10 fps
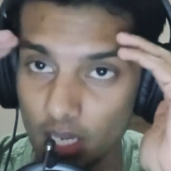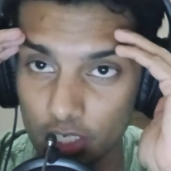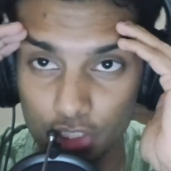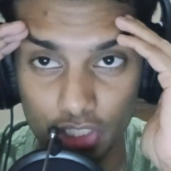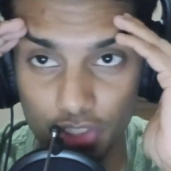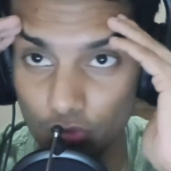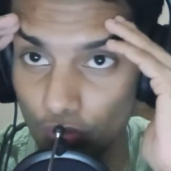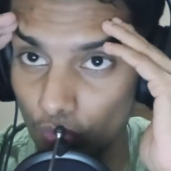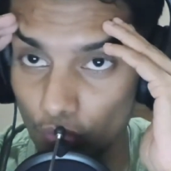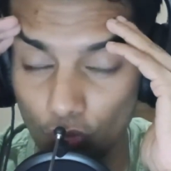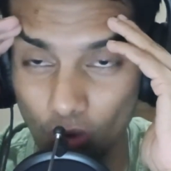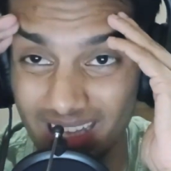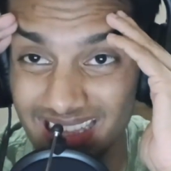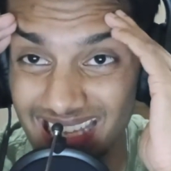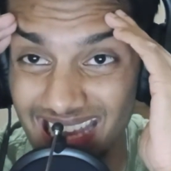Just
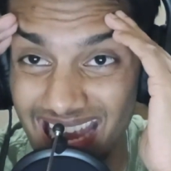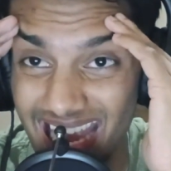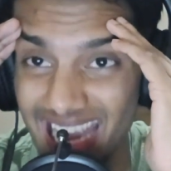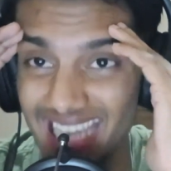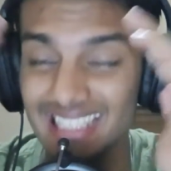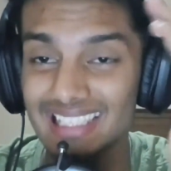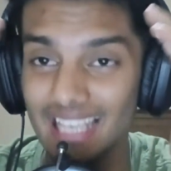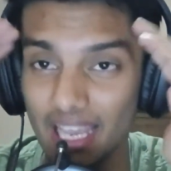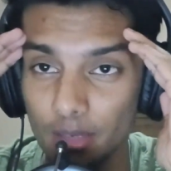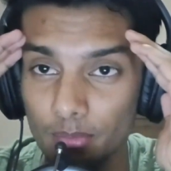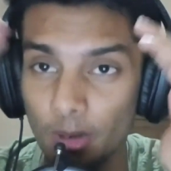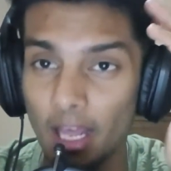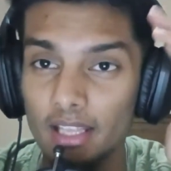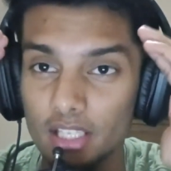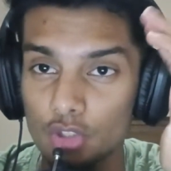write the exact
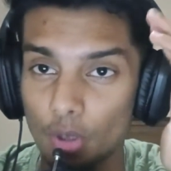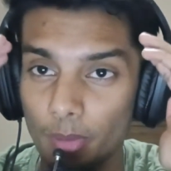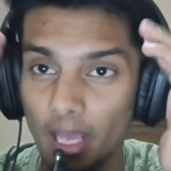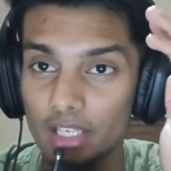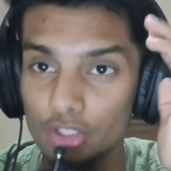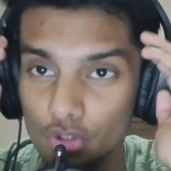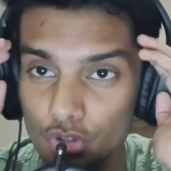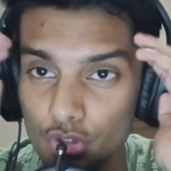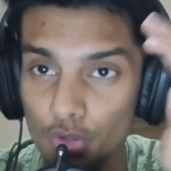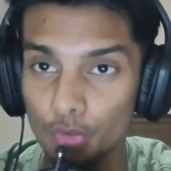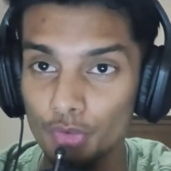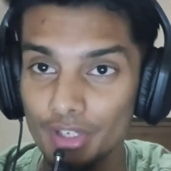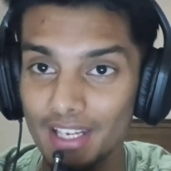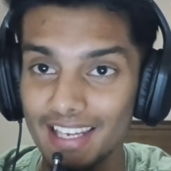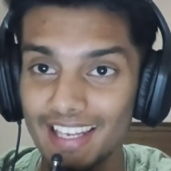plan that you're planning to do
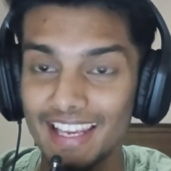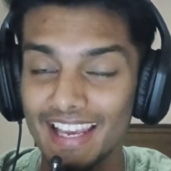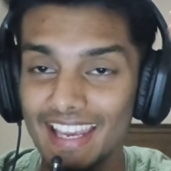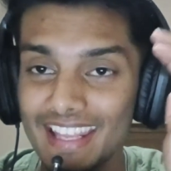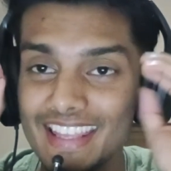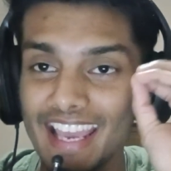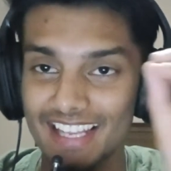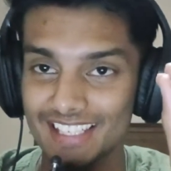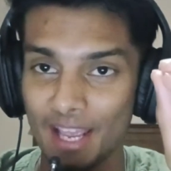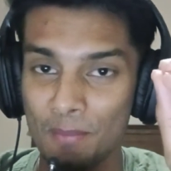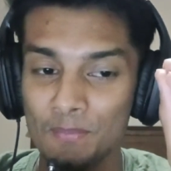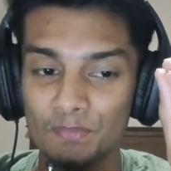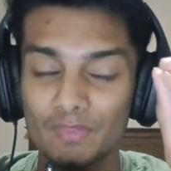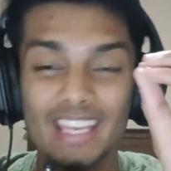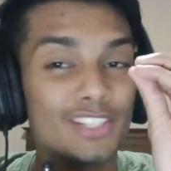in the exam.
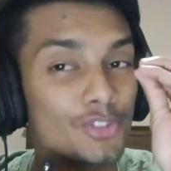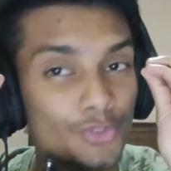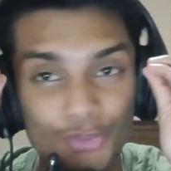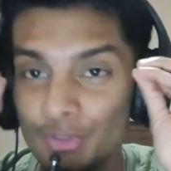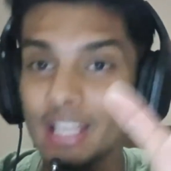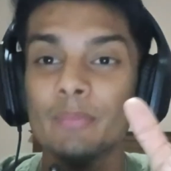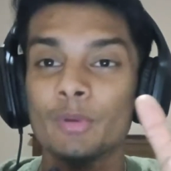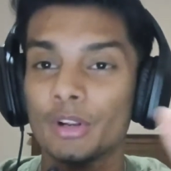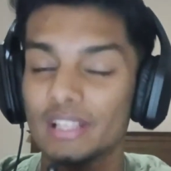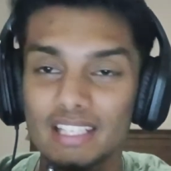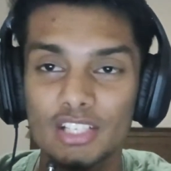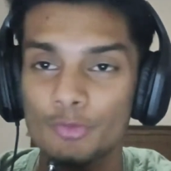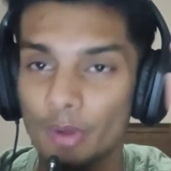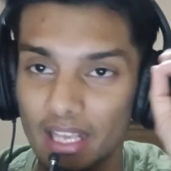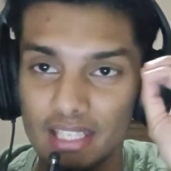It's really important. This is
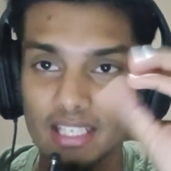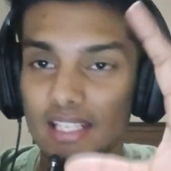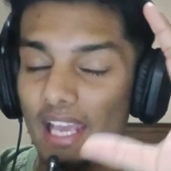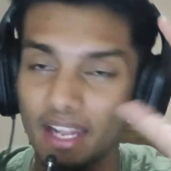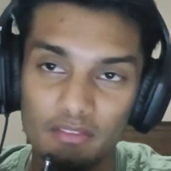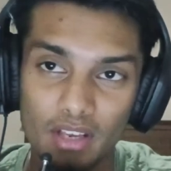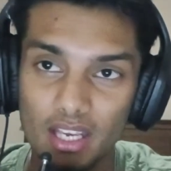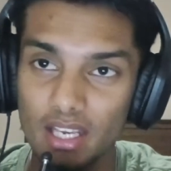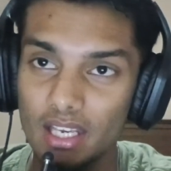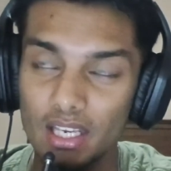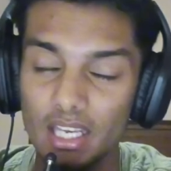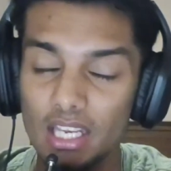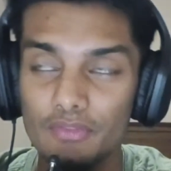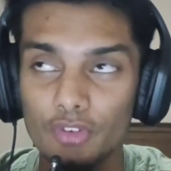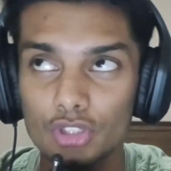what I did, and
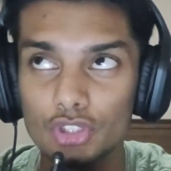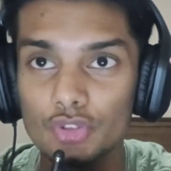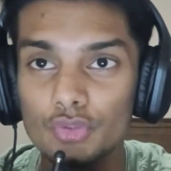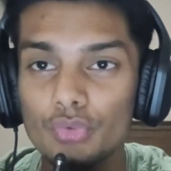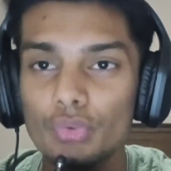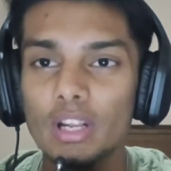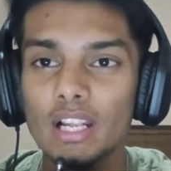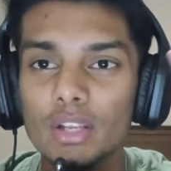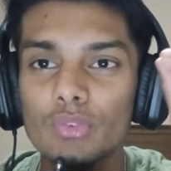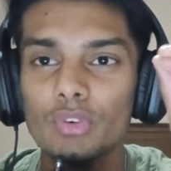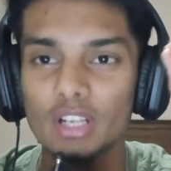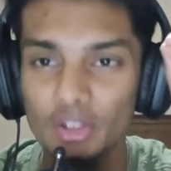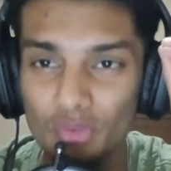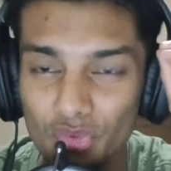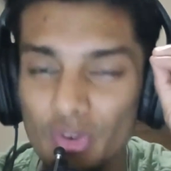it was really, really,
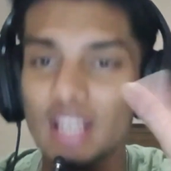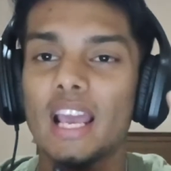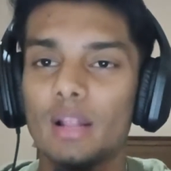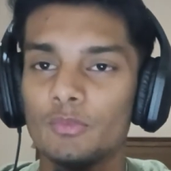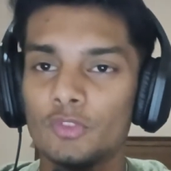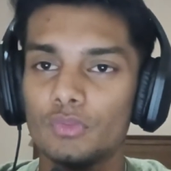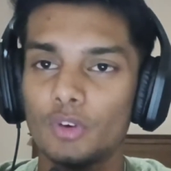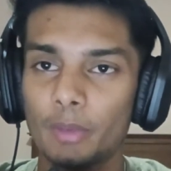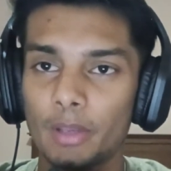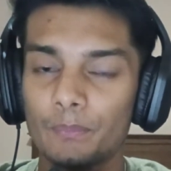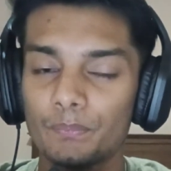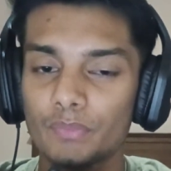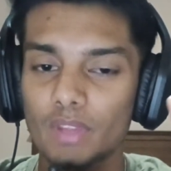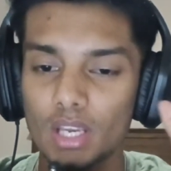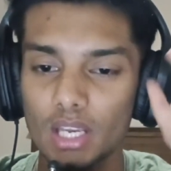really helpful for me.
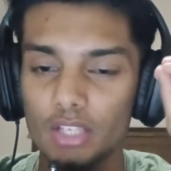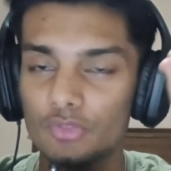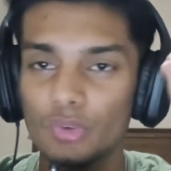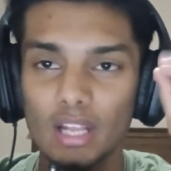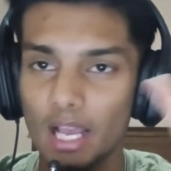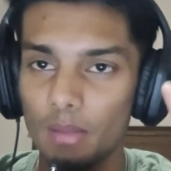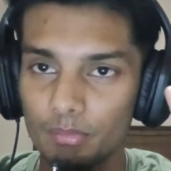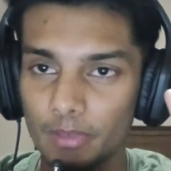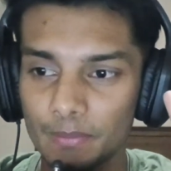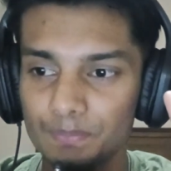It really helped me.